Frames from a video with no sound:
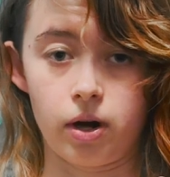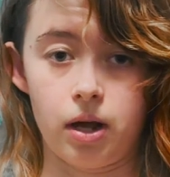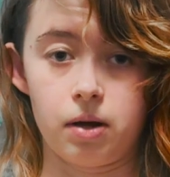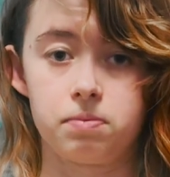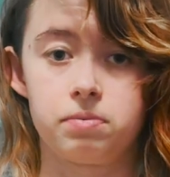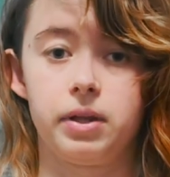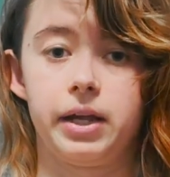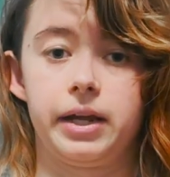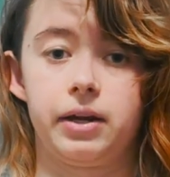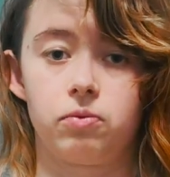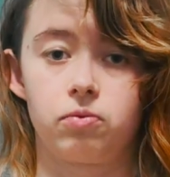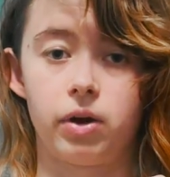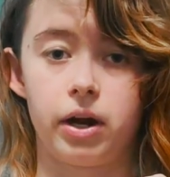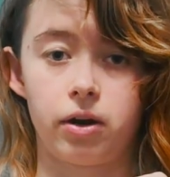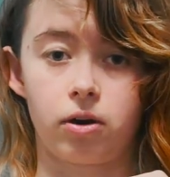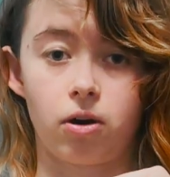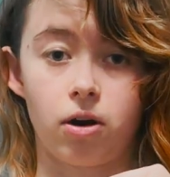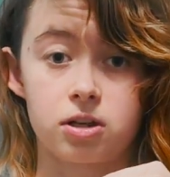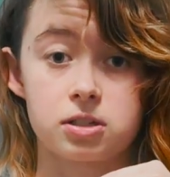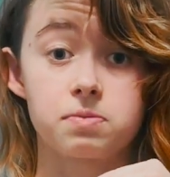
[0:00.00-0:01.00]
up like right
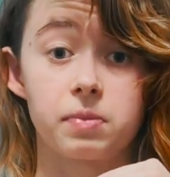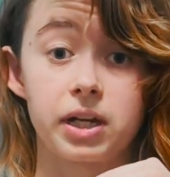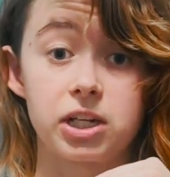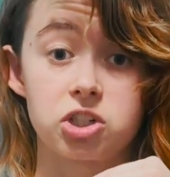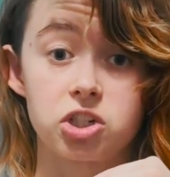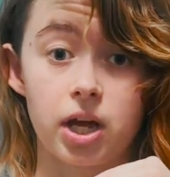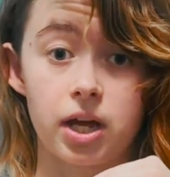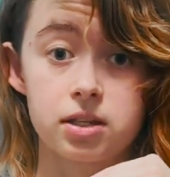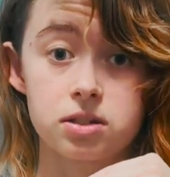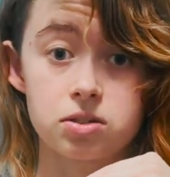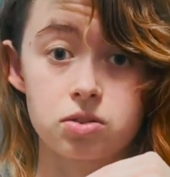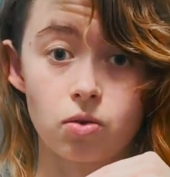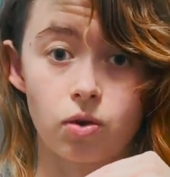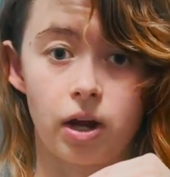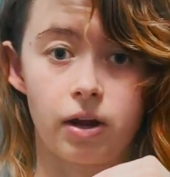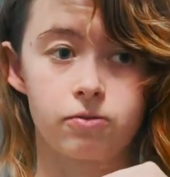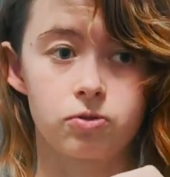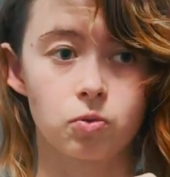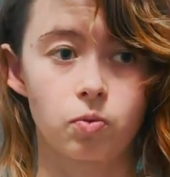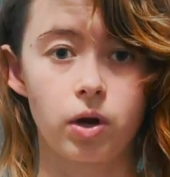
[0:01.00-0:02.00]
across my chest, or I
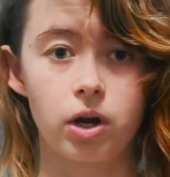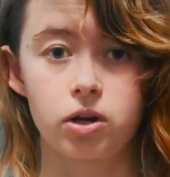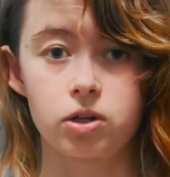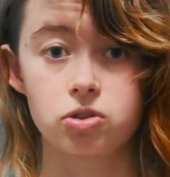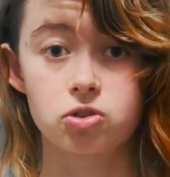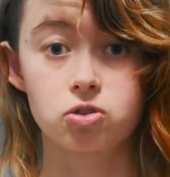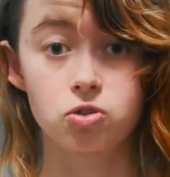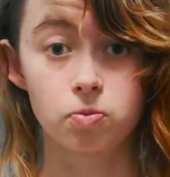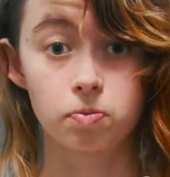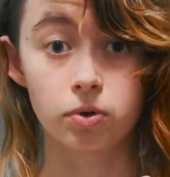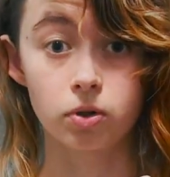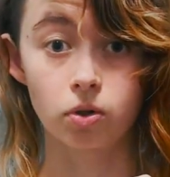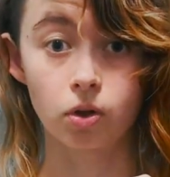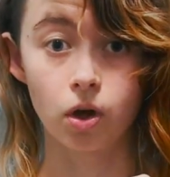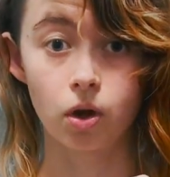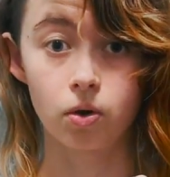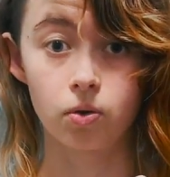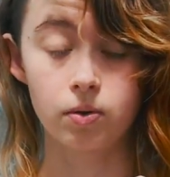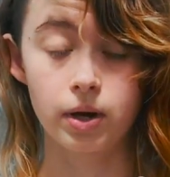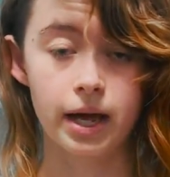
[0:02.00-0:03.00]
have to wear it super
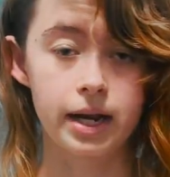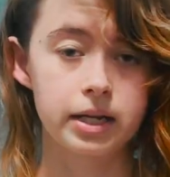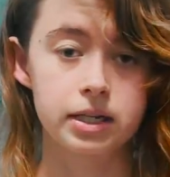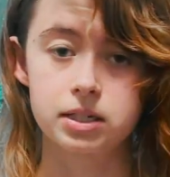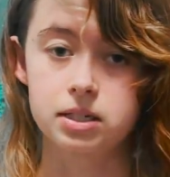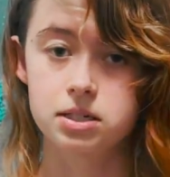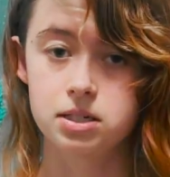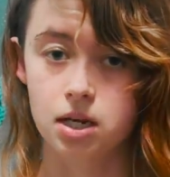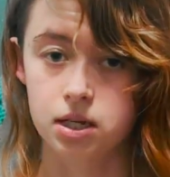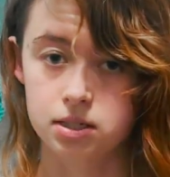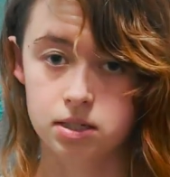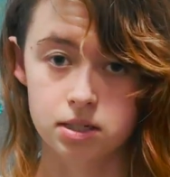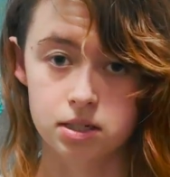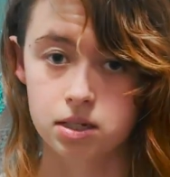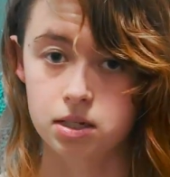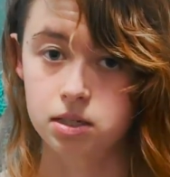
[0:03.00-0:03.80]
low, and it does